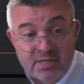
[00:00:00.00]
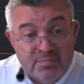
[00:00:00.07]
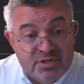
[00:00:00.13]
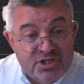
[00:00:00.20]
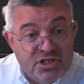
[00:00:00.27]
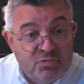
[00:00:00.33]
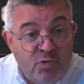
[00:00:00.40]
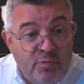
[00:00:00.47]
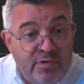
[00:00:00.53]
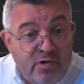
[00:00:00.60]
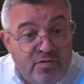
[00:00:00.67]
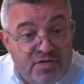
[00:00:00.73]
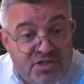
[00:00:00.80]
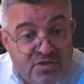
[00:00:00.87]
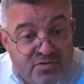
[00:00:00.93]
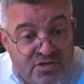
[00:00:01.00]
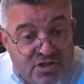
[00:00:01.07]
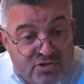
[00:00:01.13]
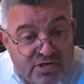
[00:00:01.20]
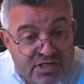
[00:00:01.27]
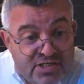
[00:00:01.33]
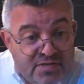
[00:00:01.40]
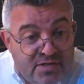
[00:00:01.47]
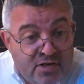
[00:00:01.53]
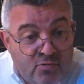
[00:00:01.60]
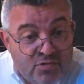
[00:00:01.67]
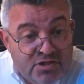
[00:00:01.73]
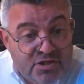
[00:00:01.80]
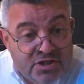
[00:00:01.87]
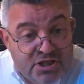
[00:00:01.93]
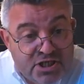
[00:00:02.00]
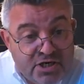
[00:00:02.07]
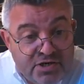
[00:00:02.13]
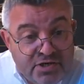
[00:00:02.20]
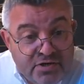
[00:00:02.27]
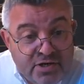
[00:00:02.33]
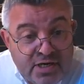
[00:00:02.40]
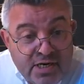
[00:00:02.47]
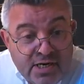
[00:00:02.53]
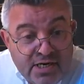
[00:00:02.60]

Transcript: But just while we got this on the screen, something I wanted to show you